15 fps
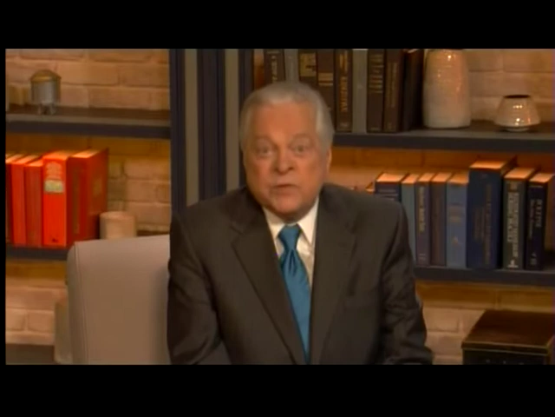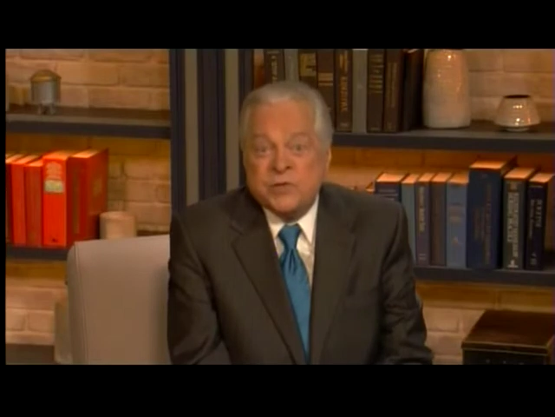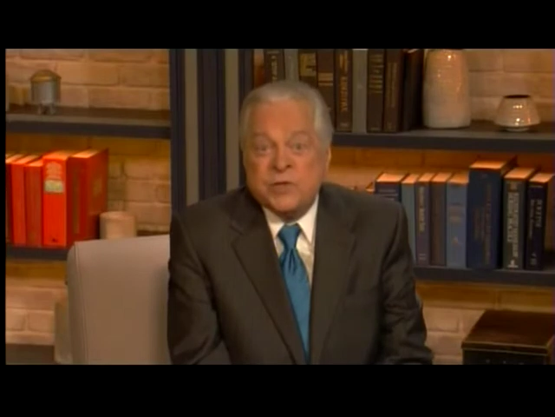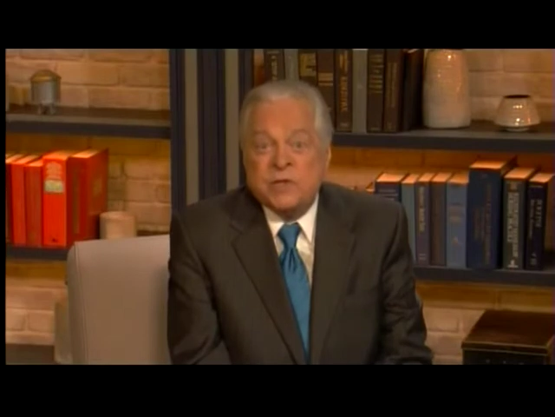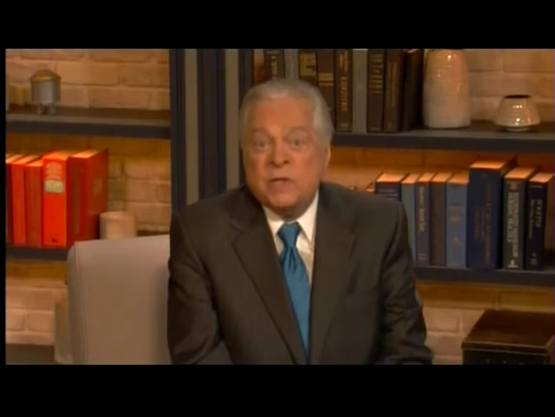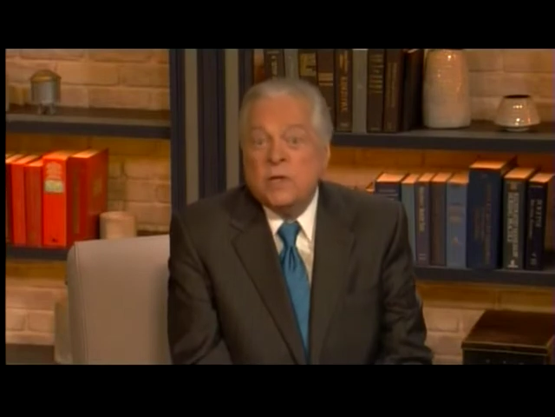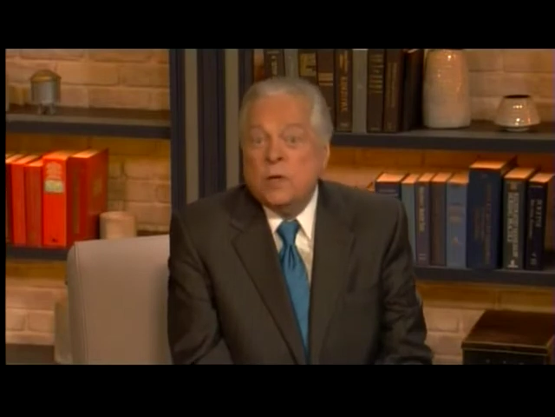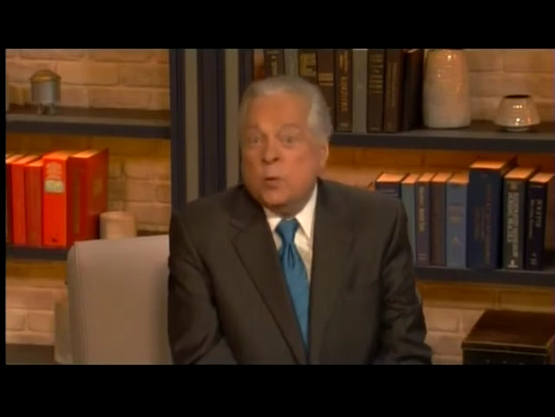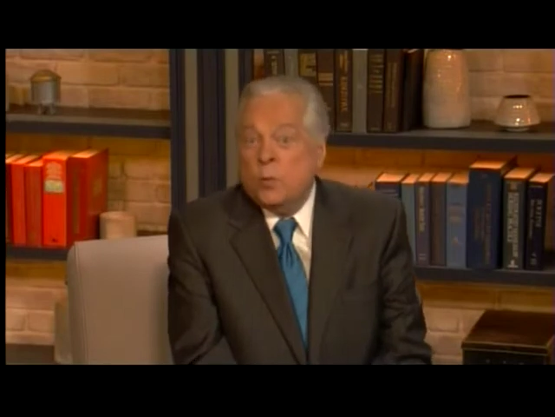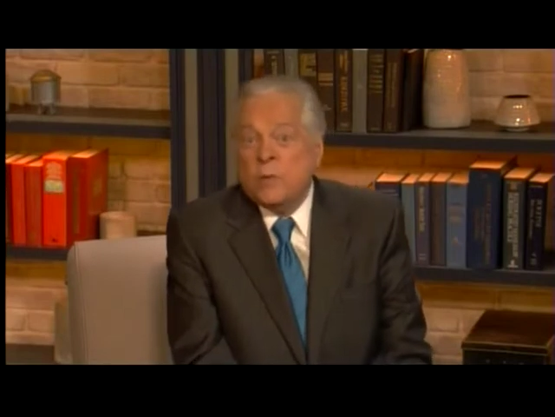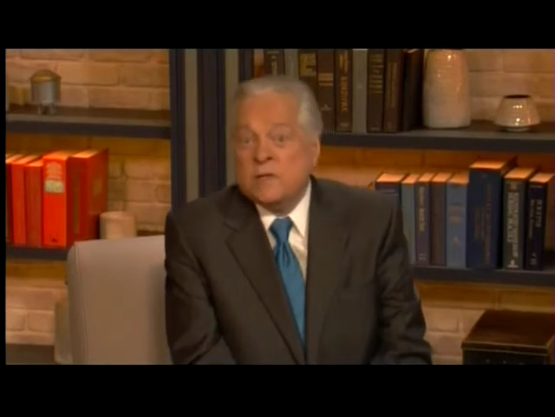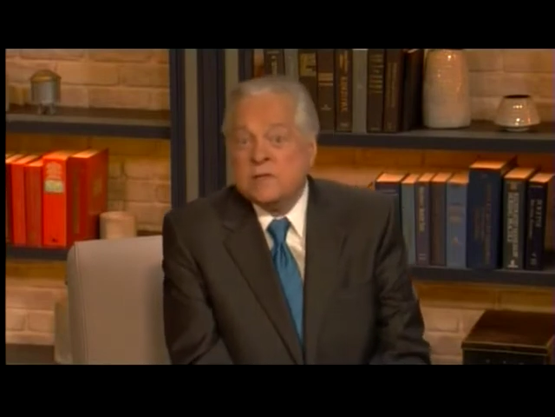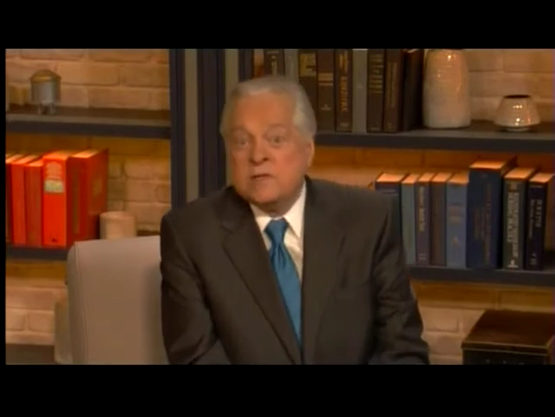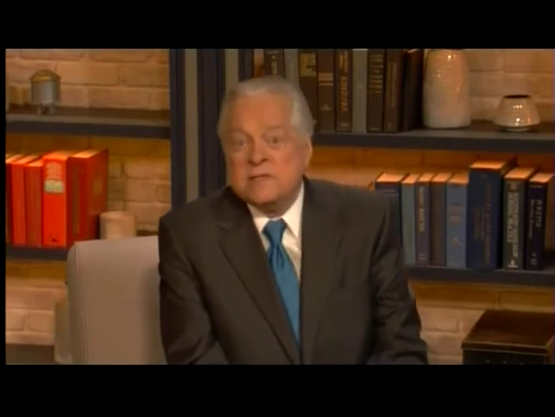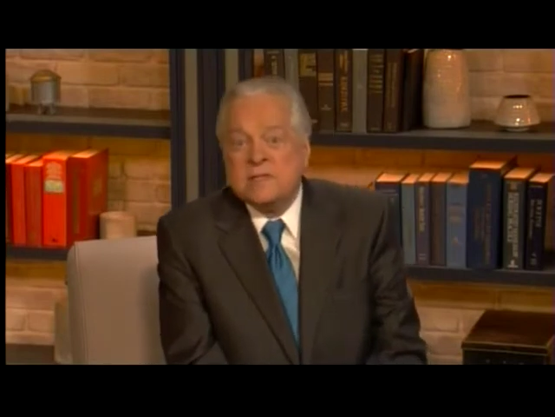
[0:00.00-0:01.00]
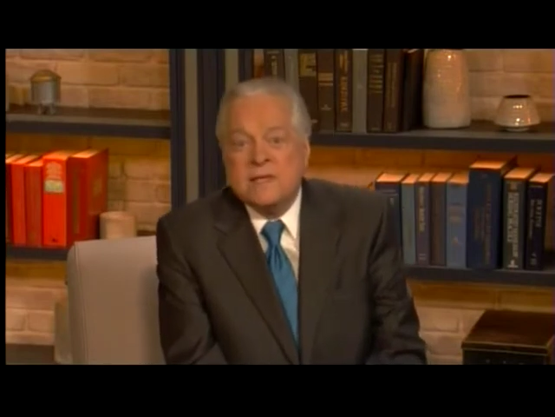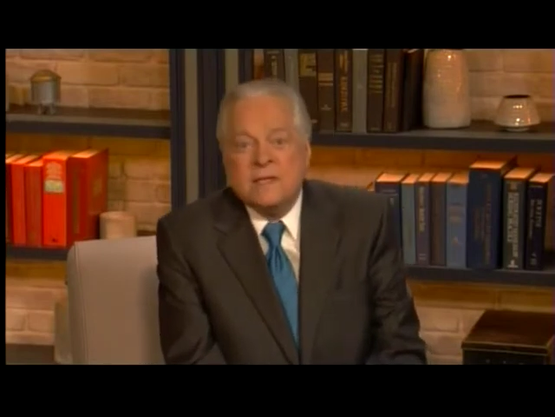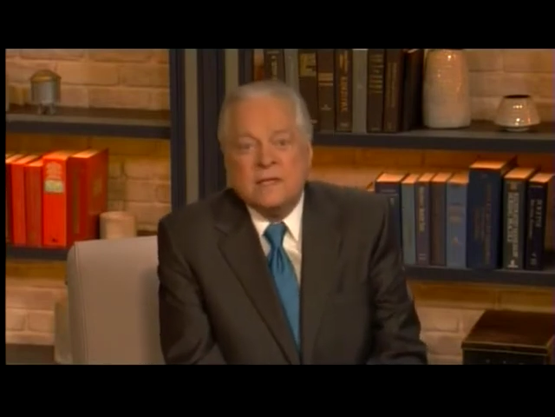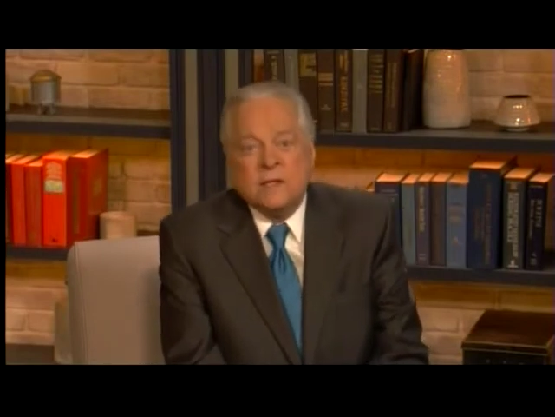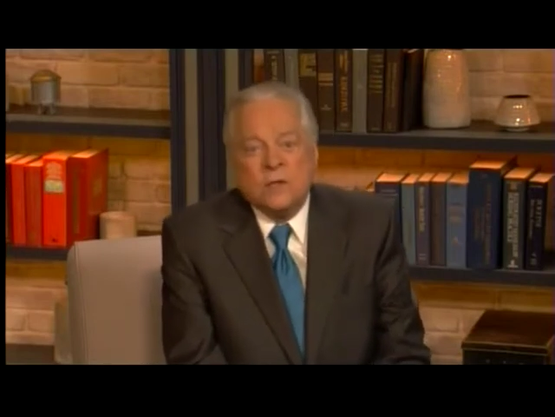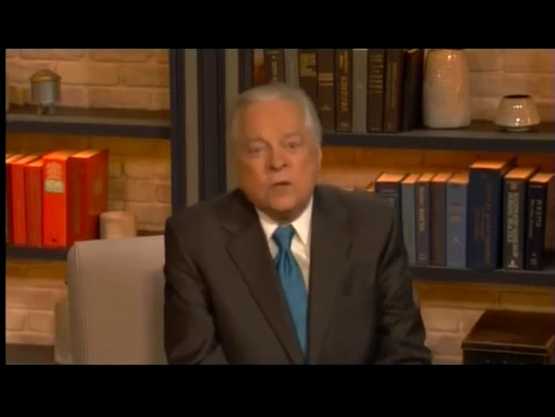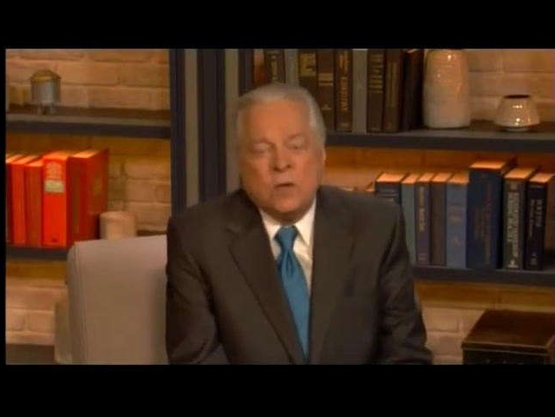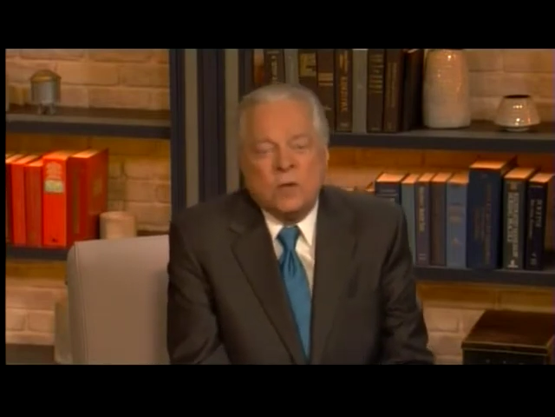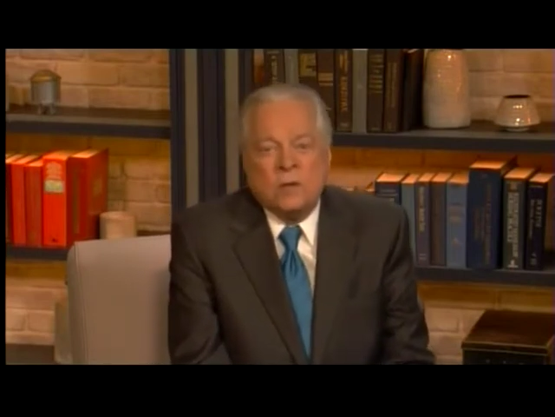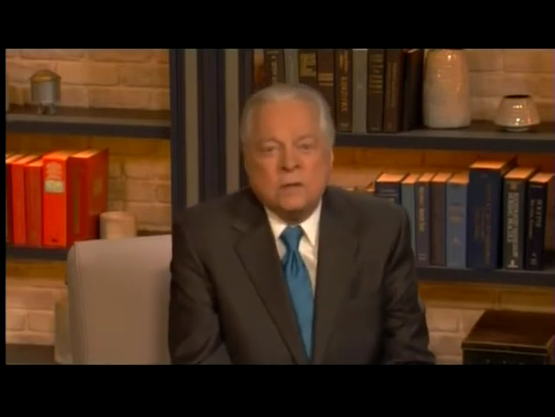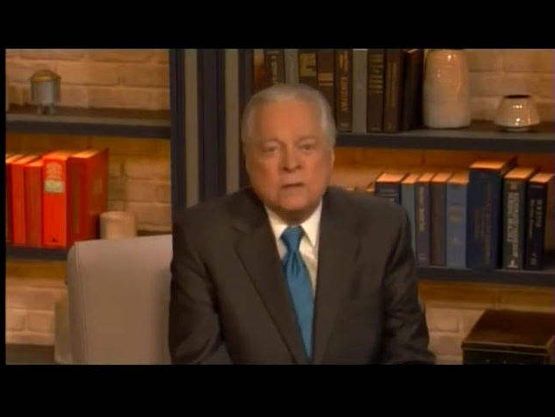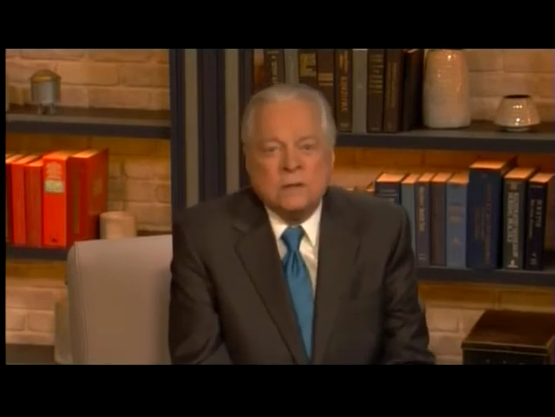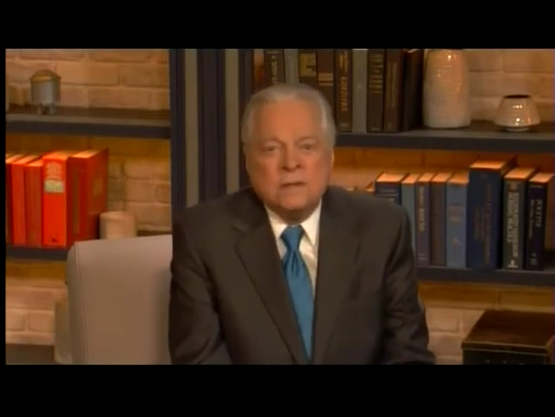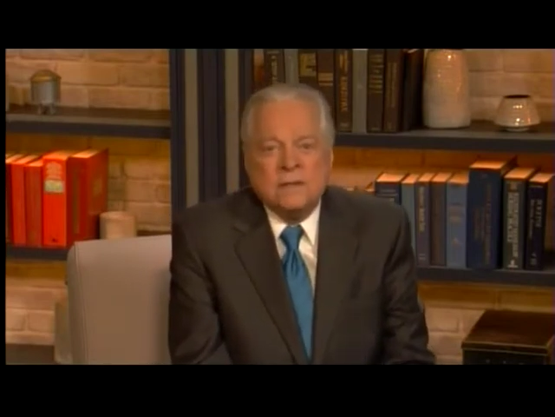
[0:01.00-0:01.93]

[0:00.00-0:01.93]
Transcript: she wasn't seen at all.